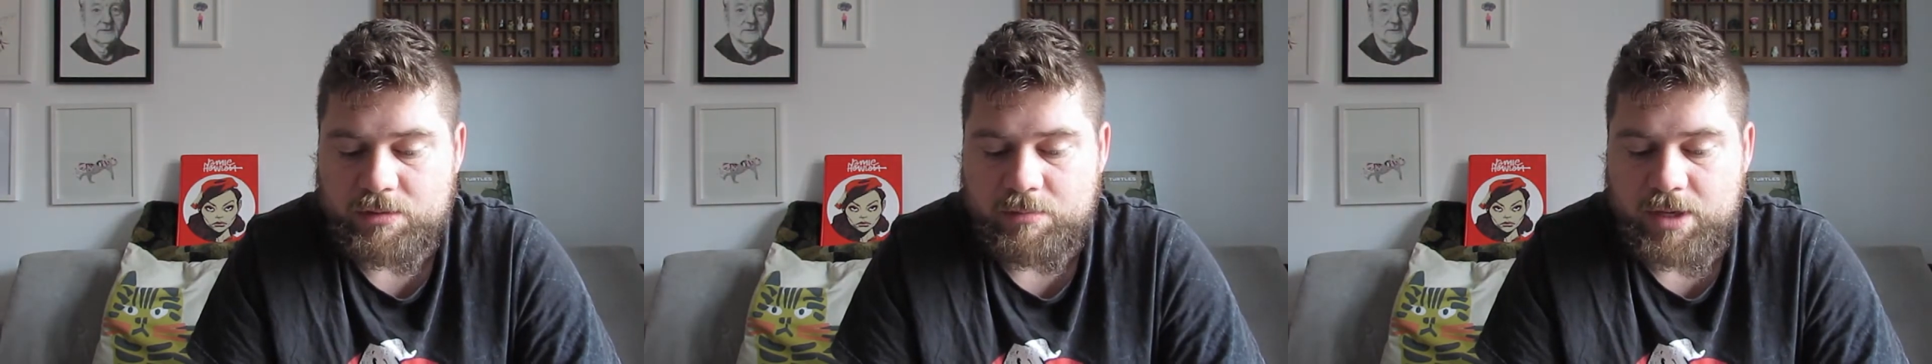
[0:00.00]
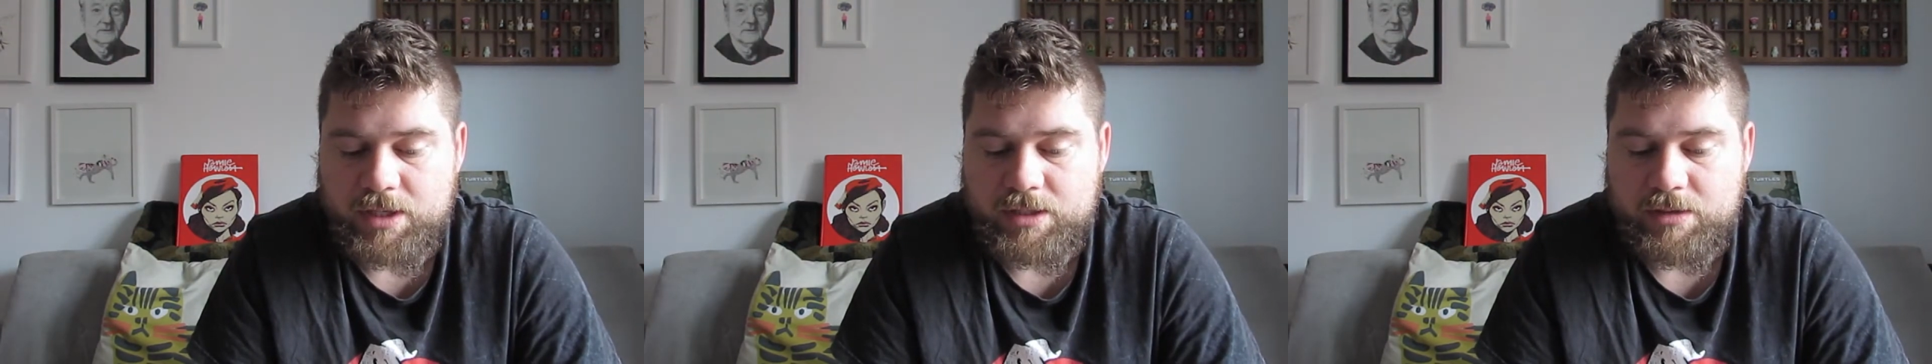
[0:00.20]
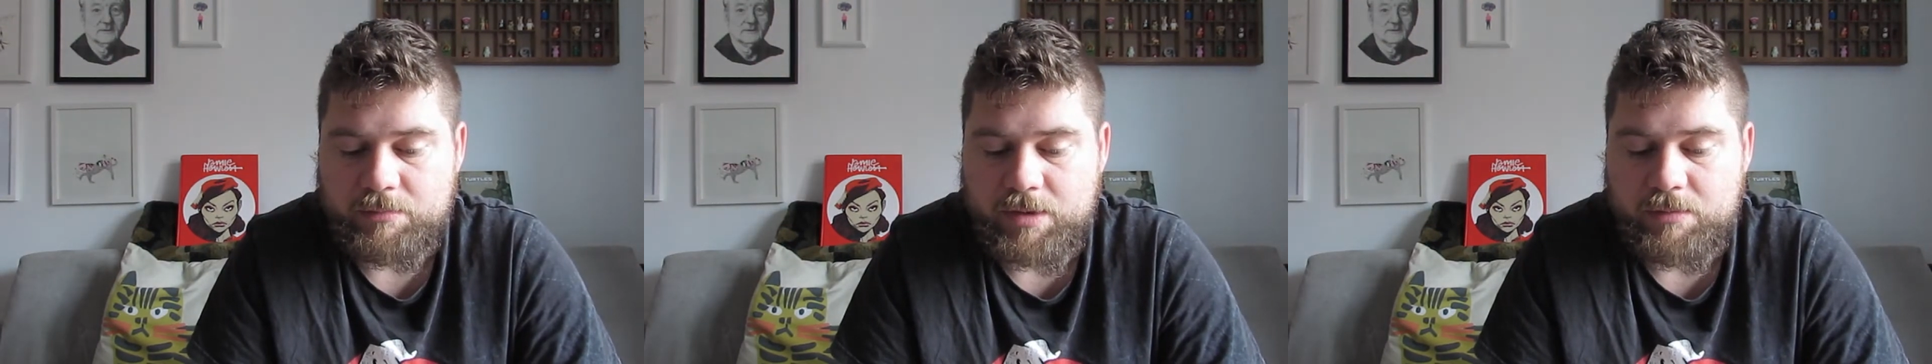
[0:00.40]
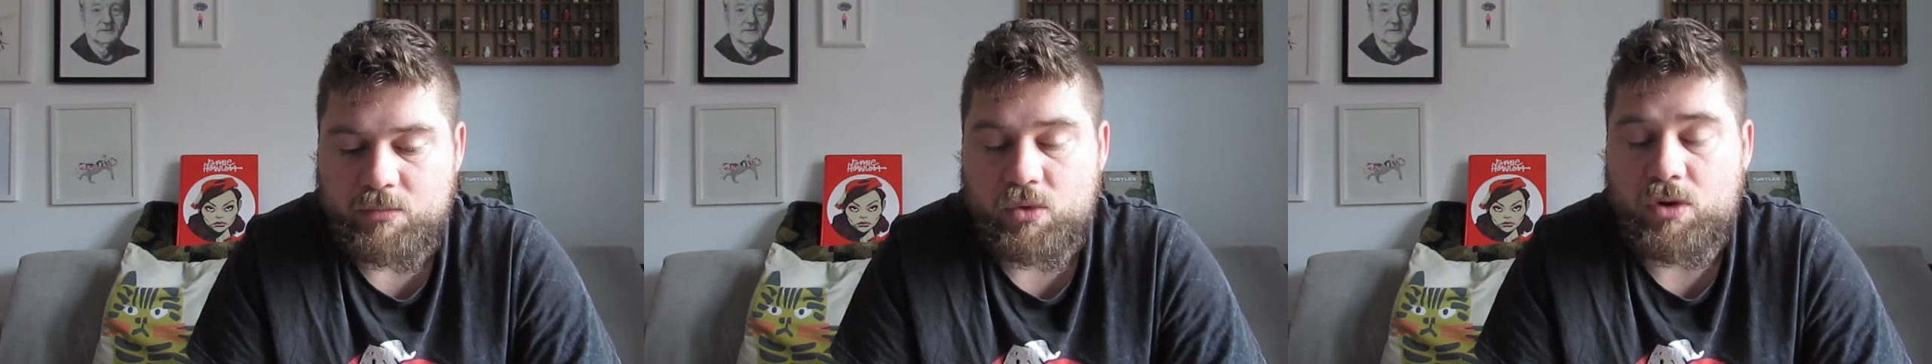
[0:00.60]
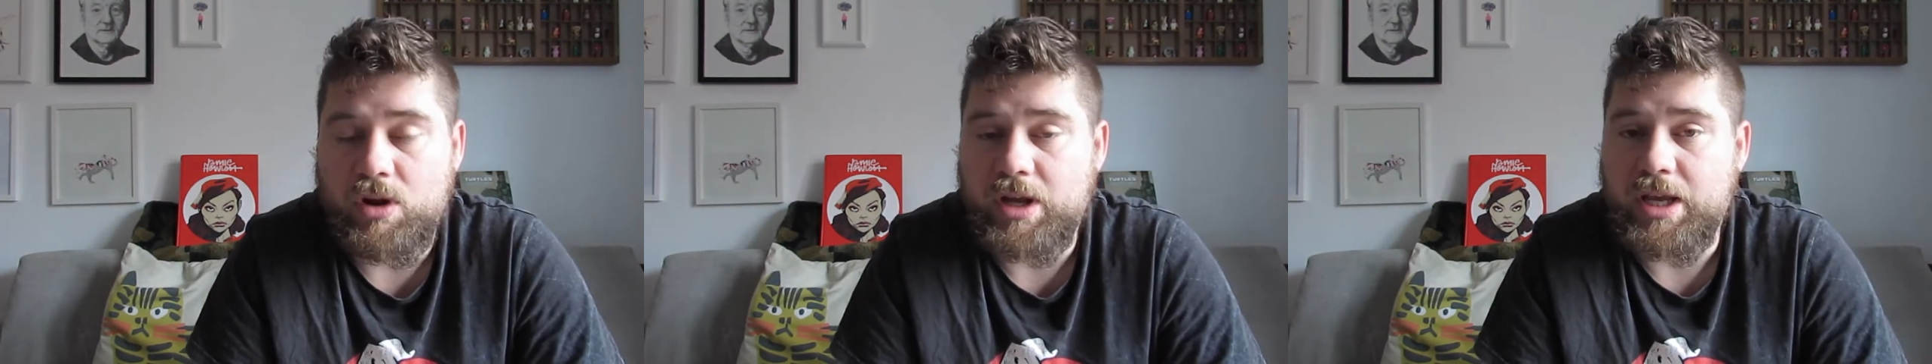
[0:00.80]
to make something
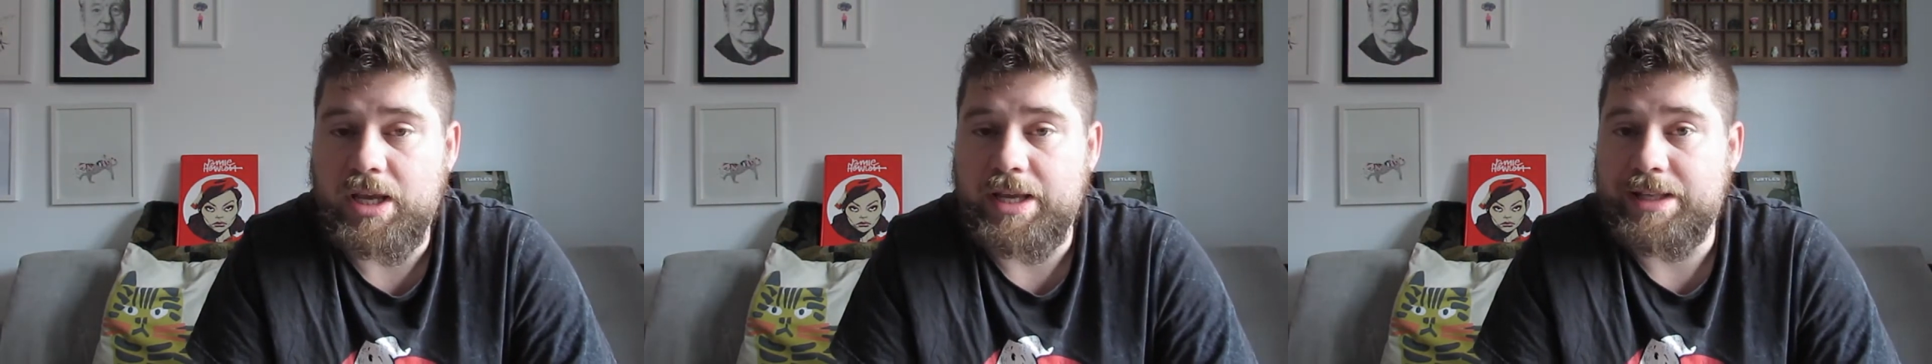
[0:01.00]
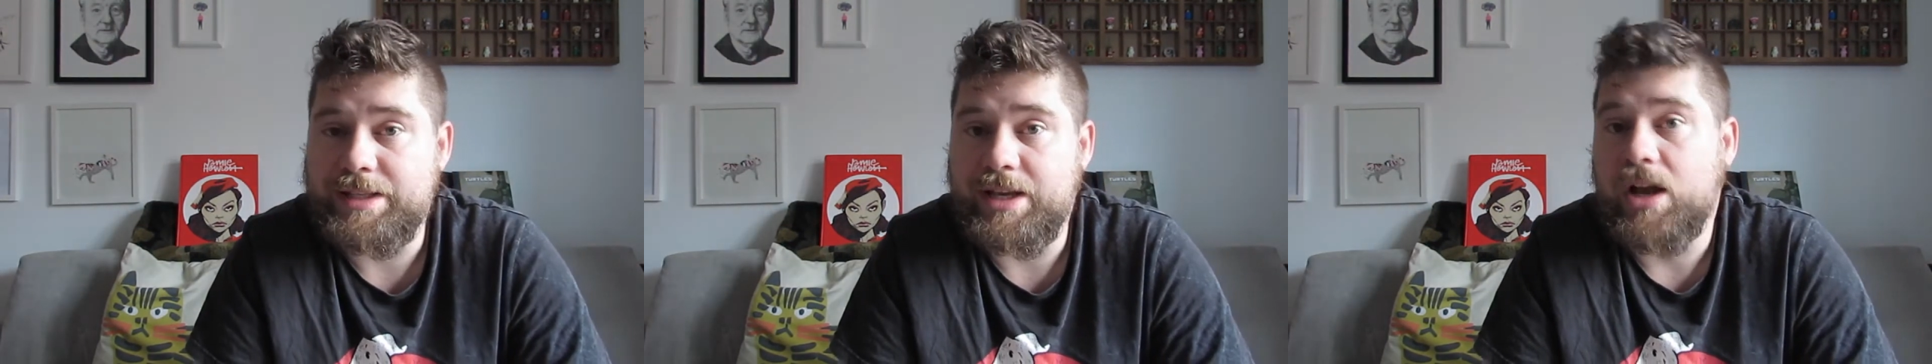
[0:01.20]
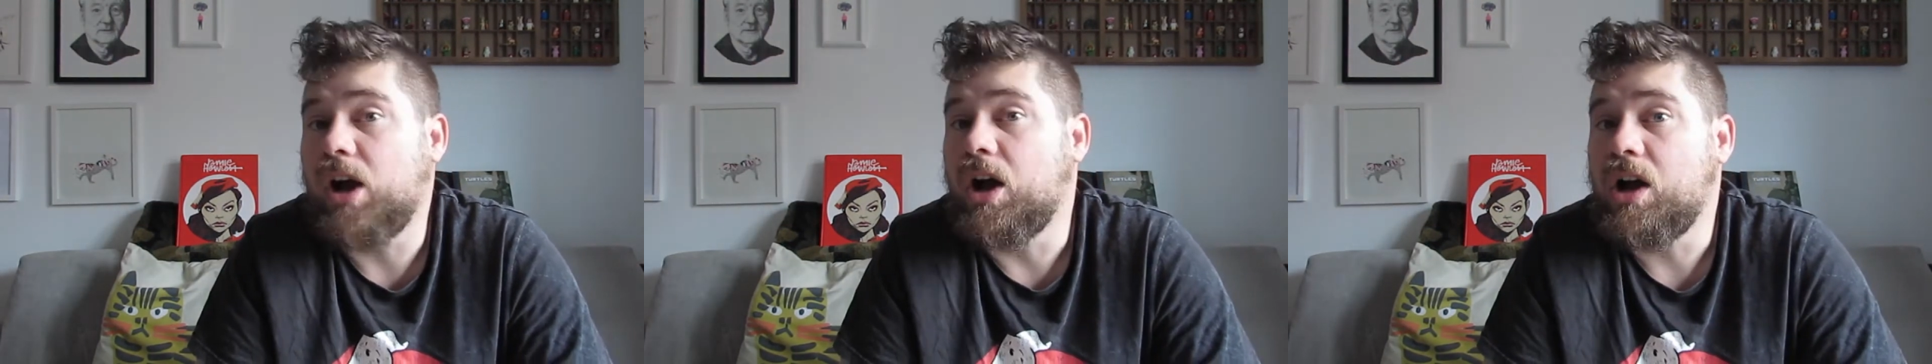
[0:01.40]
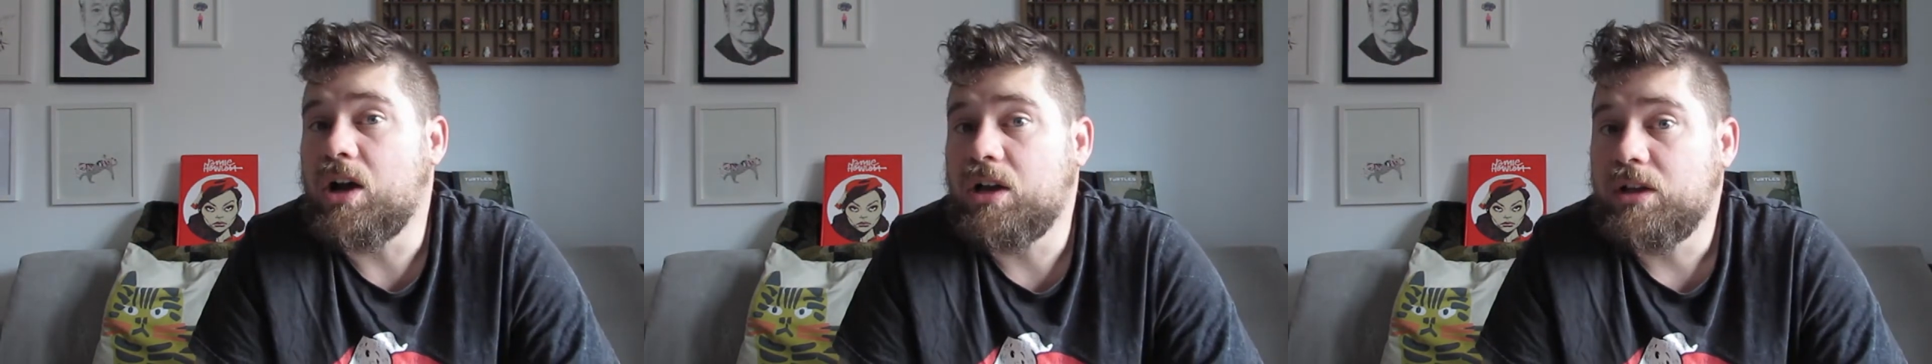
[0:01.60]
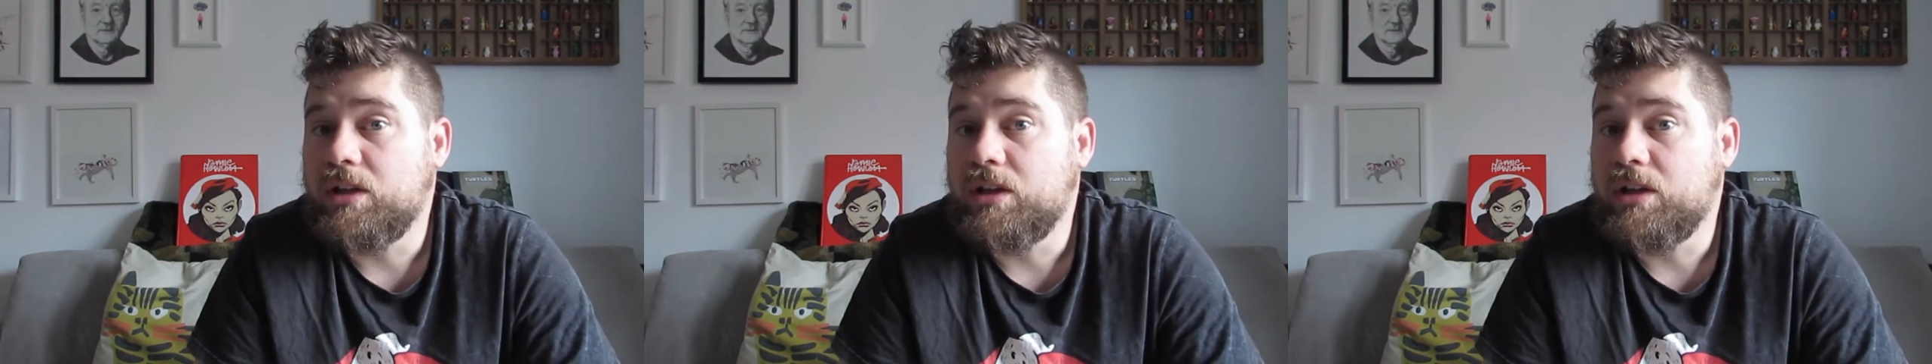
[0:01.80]
more like a guitar.